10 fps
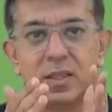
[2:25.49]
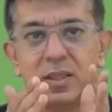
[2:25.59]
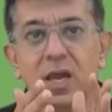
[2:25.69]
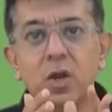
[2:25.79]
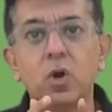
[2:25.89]

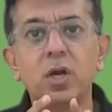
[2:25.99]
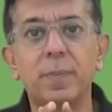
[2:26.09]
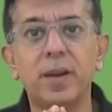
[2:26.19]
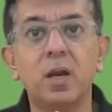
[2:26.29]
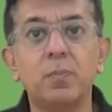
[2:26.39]
they are not
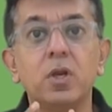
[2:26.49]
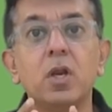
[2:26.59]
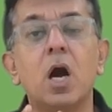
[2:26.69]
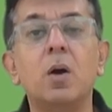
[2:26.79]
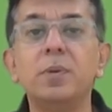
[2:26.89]
dependent upon
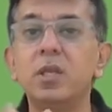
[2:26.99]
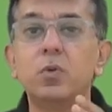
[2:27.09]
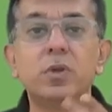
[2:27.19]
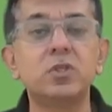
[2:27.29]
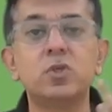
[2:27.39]
how many
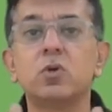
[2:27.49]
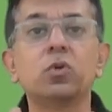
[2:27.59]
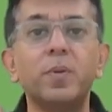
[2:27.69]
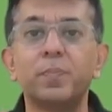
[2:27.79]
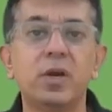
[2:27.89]
units you're going
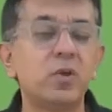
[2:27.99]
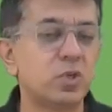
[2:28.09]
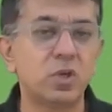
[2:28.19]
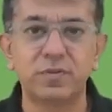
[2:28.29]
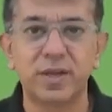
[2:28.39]
to be
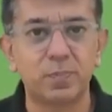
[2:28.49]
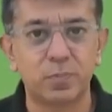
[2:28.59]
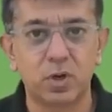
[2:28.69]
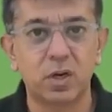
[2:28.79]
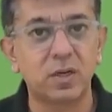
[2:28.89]
producing of that
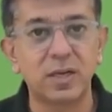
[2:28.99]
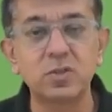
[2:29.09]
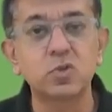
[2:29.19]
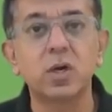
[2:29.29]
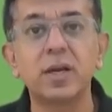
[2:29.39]
product.
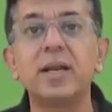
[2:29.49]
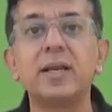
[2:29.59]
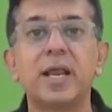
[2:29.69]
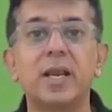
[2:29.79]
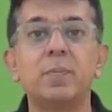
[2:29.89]
It's not like
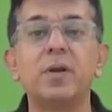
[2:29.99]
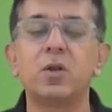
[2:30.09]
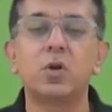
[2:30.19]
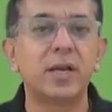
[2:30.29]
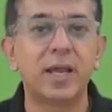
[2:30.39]
direct
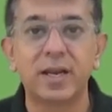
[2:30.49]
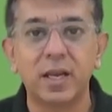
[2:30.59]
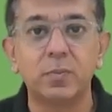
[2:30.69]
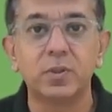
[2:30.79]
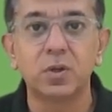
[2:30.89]
material or direct
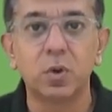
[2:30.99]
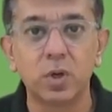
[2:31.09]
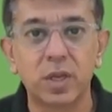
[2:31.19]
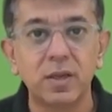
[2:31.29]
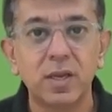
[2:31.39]
labor.
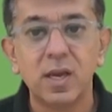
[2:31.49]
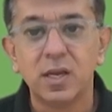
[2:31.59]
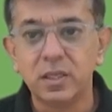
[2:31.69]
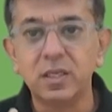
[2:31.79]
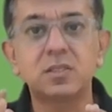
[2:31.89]
Okay.
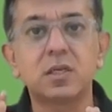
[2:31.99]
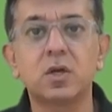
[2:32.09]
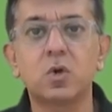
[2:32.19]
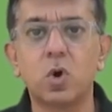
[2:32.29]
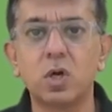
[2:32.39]
These are
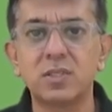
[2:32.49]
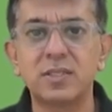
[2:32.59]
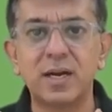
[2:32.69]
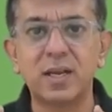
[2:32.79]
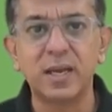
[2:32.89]
the costs
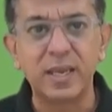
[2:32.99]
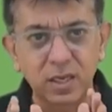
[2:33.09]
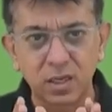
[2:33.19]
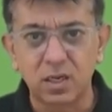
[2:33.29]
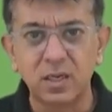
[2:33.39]
that are
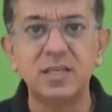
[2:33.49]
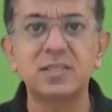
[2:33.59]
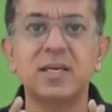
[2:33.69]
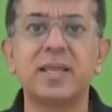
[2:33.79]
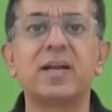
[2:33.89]
incurred.
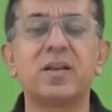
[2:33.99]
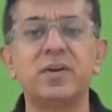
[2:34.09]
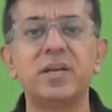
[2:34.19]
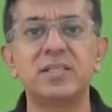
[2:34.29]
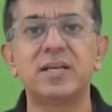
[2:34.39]
These are the
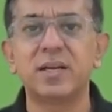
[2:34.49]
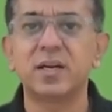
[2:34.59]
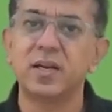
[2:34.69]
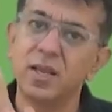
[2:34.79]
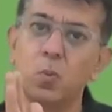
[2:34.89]
activities that
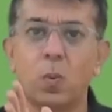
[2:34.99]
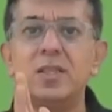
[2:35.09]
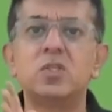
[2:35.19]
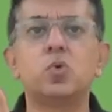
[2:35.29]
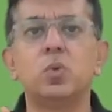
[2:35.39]
are done
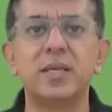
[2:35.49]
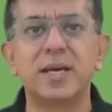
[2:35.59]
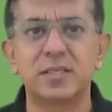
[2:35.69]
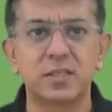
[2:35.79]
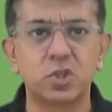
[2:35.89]
once only
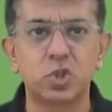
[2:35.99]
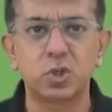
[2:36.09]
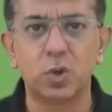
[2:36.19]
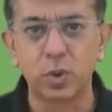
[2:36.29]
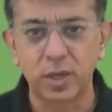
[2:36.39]
as
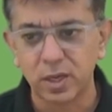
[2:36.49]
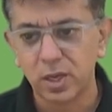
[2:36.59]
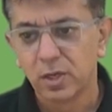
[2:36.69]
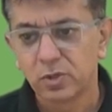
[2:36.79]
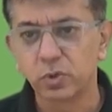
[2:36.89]
such. Okay.
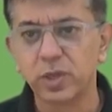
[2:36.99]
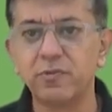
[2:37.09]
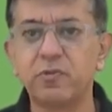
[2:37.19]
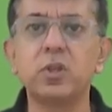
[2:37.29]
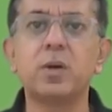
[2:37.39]
So
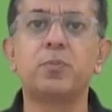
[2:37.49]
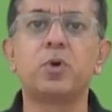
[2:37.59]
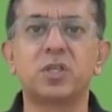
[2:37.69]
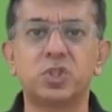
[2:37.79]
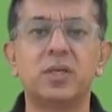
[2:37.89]
therefore the
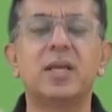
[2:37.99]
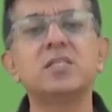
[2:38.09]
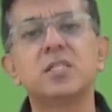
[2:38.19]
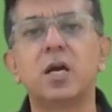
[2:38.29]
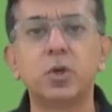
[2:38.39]
production
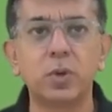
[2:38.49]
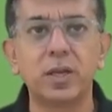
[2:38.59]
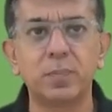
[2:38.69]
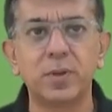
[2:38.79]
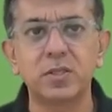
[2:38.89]
can start to
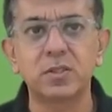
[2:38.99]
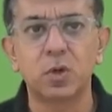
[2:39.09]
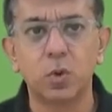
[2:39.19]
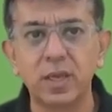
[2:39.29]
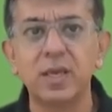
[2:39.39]
take place. Okay.